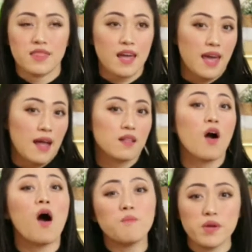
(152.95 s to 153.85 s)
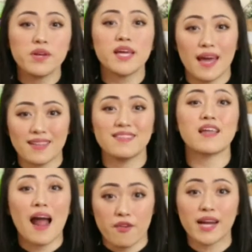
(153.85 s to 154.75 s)
they can communicate
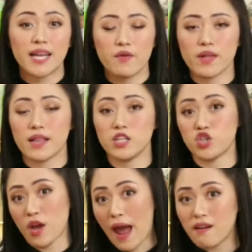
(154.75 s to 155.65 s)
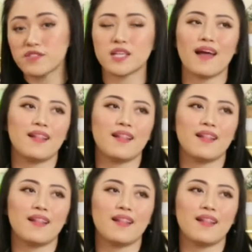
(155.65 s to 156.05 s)
directly with the chefs,